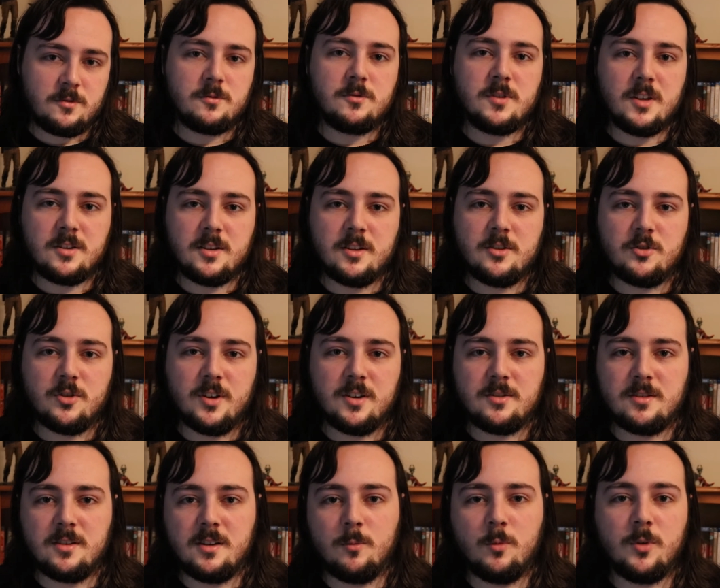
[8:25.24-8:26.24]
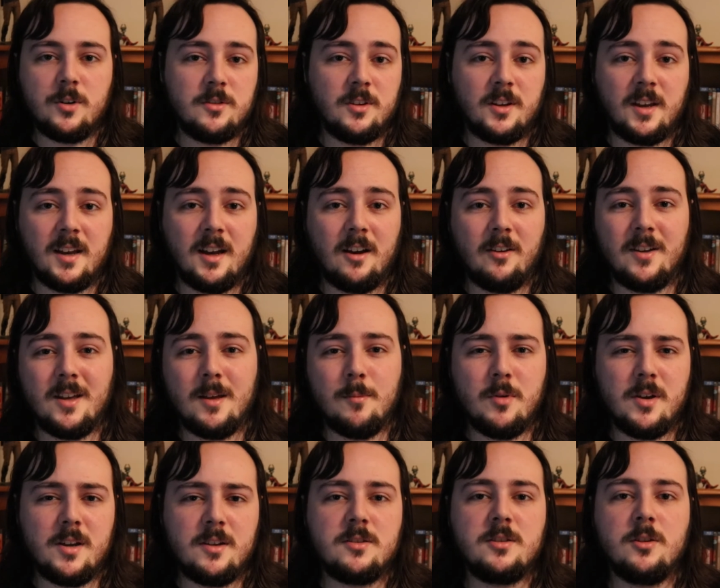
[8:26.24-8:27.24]
disinterested and wanted to get out here,
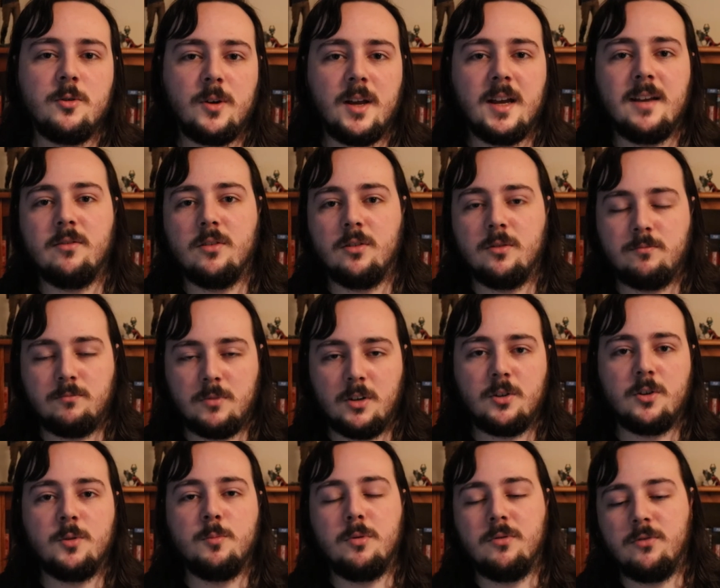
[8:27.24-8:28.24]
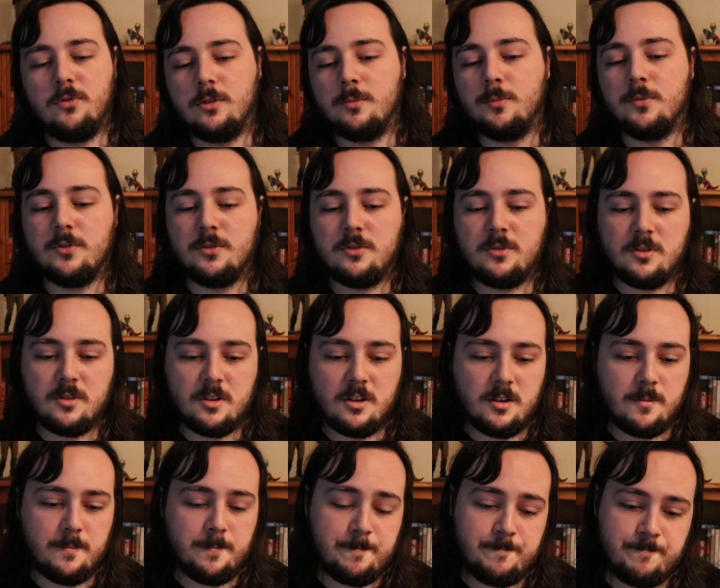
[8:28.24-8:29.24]
but he still gave a good performance.
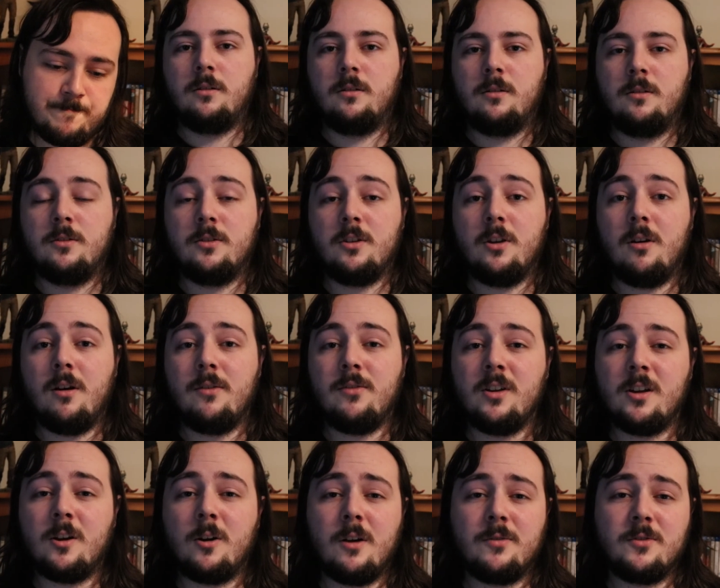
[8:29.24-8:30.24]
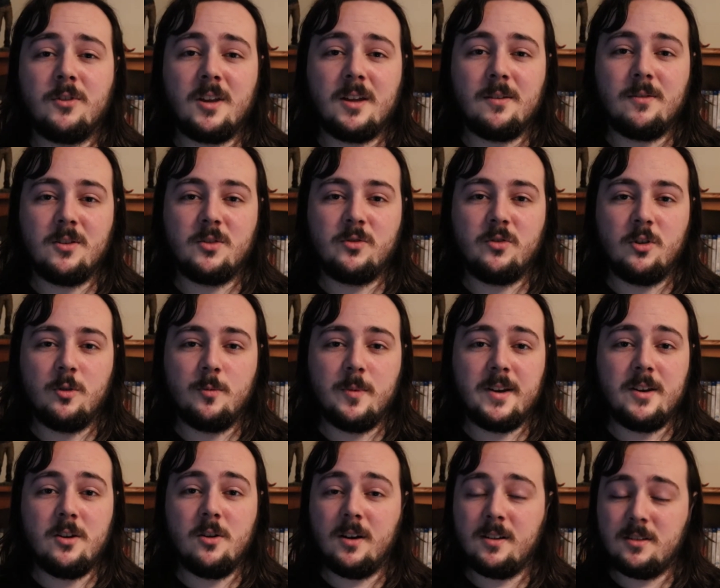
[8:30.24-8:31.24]
So I think I'll have to give this film a
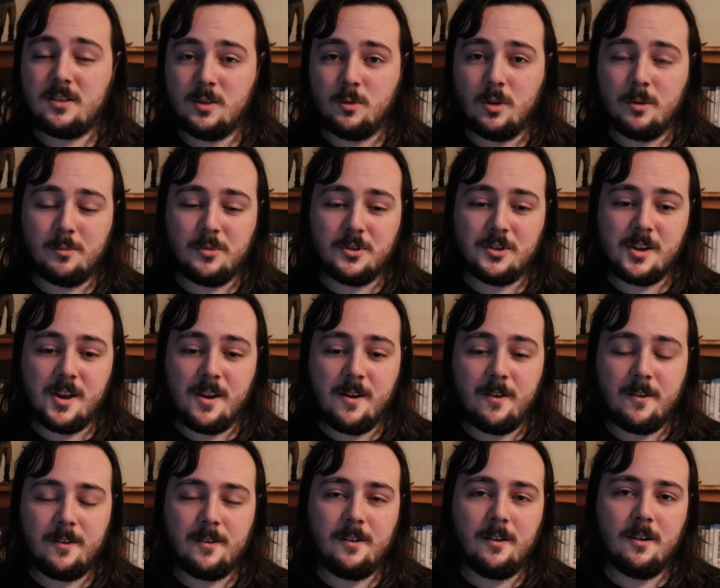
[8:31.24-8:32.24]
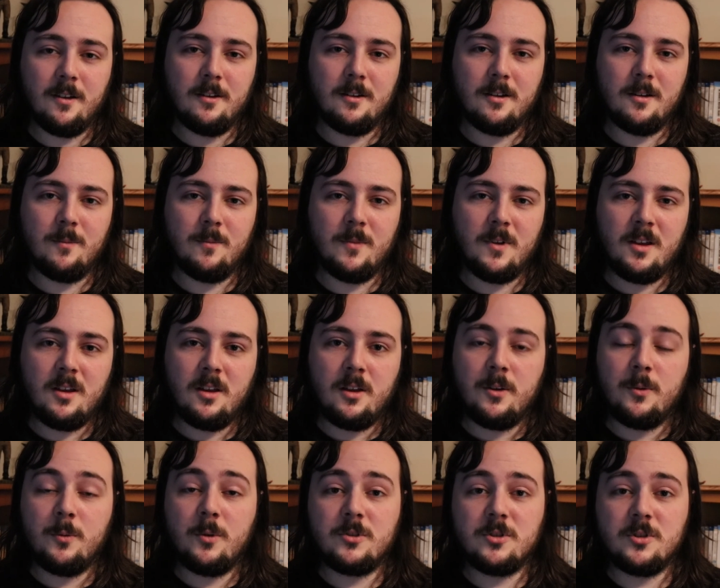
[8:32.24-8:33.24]
91%,
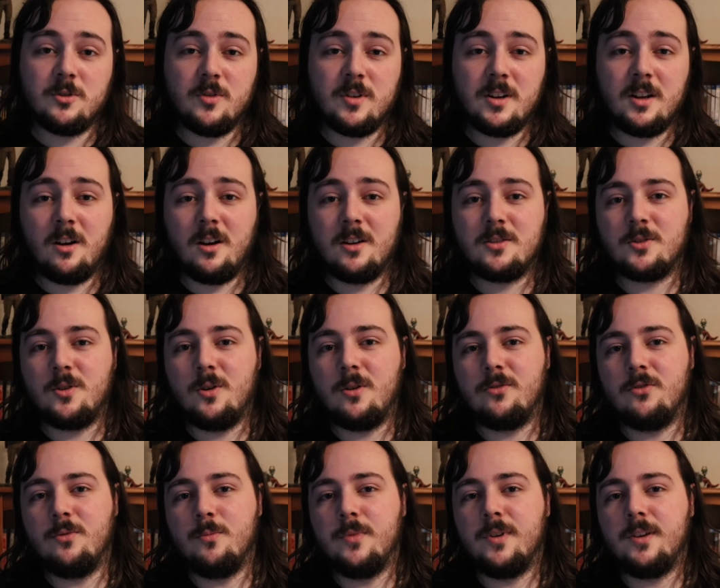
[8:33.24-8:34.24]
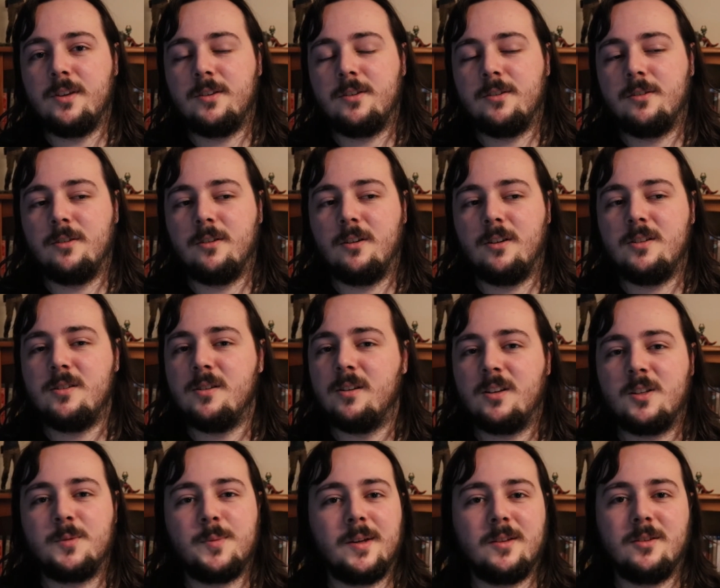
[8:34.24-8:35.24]
which is a really high score from me. You know, I didn't
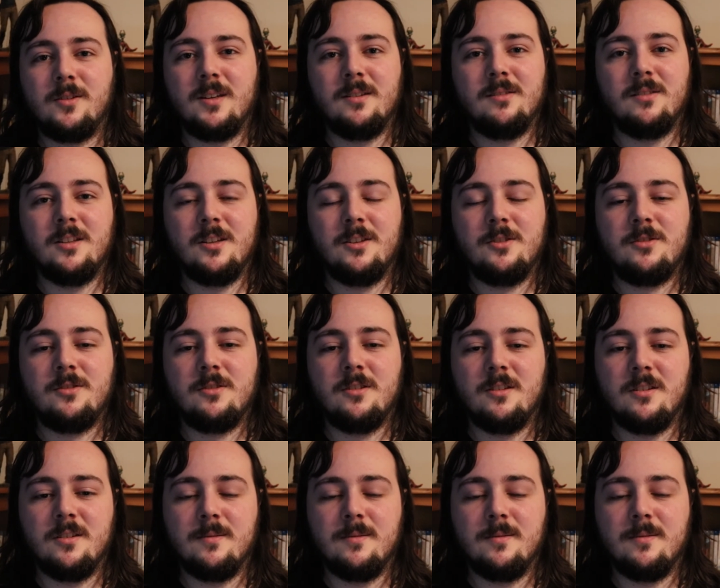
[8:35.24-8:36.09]
expect to give it this.